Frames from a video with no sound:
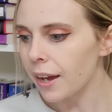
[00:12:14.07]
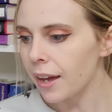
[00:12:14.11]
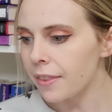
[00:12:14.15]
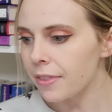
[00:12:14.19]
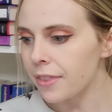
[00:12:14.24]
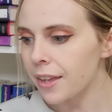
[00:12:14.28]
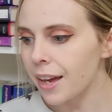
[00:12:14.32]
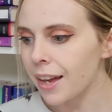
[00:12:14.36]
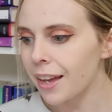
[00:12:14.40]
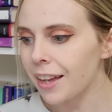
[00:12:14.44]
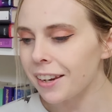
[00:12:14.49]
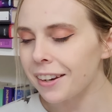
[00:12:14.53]

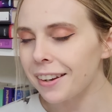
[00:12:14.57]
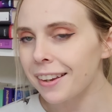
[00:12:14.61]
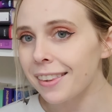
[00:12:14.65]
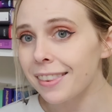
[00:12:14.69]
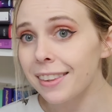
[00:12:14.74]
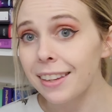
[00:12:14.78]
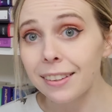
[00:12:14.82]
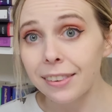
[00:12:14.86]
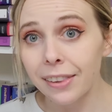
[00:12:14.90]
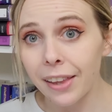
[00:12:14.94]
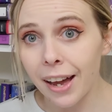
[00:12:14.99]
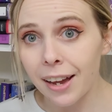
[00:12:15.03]
And then
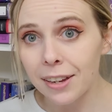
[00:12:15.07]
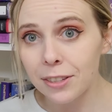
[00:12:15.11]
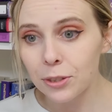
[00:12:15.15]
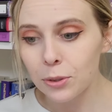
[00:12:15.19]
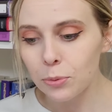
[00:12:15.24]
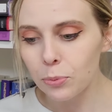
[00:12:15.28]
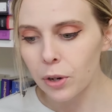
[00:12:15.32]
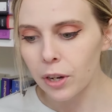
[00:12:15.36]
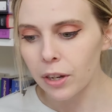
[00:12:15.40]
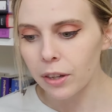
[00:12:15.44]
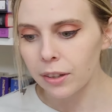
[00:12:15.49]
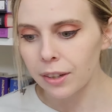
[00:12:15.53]
the last
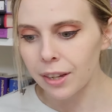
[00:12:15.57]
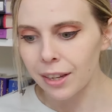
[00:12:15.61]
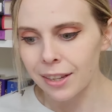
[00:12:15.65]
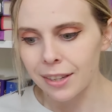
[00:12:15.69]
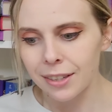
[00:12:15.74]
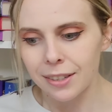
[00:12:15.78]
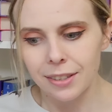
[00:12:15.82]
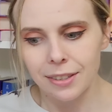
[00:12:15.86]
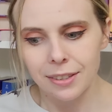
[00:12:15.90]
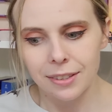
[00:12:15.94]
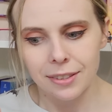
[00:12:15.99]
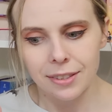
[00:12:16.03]
one
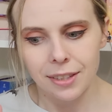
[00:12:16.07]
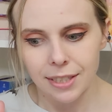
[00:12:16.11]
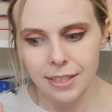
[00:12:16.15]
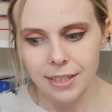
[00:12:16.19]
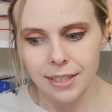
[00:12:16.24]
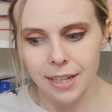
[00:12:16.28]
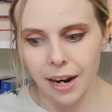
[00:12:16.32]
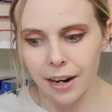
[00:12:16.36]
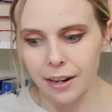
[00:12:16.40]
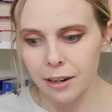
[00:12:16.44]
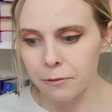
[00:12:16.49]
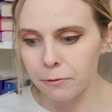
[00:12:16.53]
is
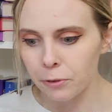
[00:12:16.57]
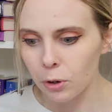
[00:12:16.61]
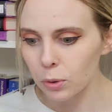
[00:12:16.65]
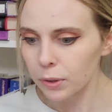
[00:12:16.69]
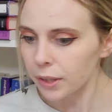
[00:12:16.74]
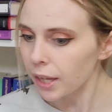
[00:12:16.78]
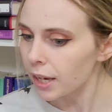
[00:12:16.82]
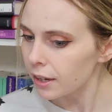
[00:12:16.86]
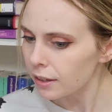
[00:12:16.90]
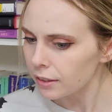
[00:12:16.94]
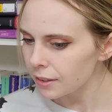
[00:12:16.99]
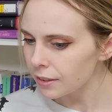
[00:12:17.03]

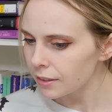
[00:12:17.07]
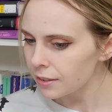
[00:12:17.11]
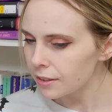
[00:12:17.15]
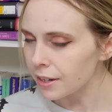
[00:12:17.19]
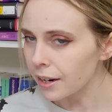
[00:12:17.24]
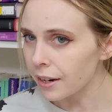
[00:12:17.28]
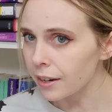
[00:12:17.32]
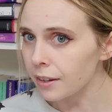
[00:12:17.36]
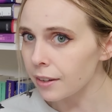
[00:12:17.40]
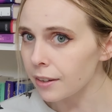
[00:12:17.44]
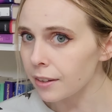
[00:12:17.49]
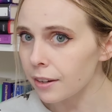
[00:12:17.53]

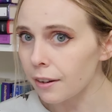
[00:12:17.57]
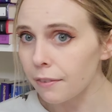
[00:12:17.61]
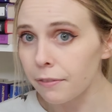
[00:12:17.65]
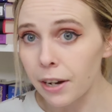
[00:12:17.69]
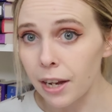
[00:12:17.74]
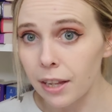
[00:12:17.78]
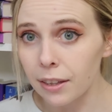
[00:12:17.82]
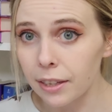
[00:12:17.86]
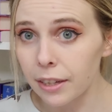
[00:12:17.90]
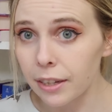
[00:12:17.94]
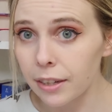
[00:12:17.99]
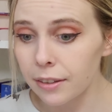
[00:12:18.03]

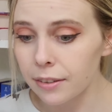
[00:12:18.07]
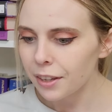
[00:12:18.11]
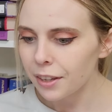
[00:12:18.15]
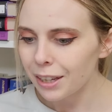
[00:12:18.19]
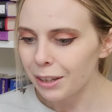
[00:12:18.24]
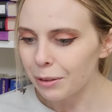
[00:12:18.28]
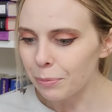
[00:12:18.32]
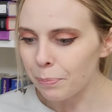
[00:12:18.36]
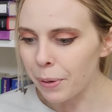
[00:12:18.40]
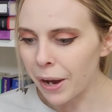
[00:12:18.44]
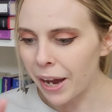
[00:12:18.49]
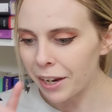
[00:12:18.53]
Diavola
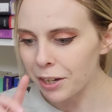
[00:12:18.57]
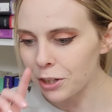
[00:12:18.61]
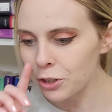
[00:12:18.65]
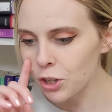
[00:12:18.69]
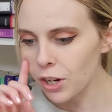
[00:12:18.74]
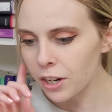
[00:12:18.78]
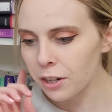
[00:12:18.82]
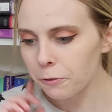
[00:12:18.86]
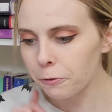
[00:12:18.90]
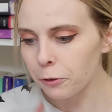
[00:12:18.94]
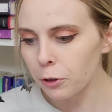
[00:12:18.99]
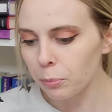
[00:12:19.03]
by
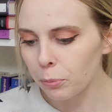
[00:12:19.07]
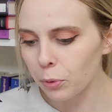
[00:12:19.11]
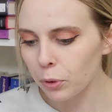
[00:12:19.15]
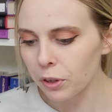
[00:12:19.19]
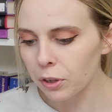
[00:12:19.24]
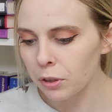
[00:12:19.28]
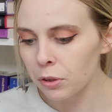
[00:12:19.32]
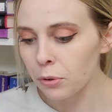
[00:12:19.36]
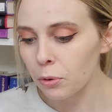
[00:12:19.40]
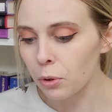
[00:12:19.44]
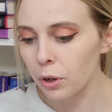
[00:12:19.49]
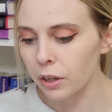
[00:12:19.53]
Jennifer
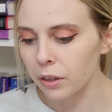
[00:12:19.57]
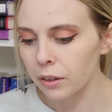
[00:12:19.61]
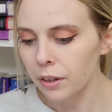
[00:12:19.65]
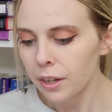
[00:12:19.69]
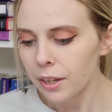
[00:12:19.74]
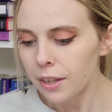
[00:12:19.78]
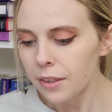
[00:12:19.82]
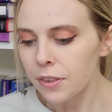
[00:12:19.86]
Marie Thorne.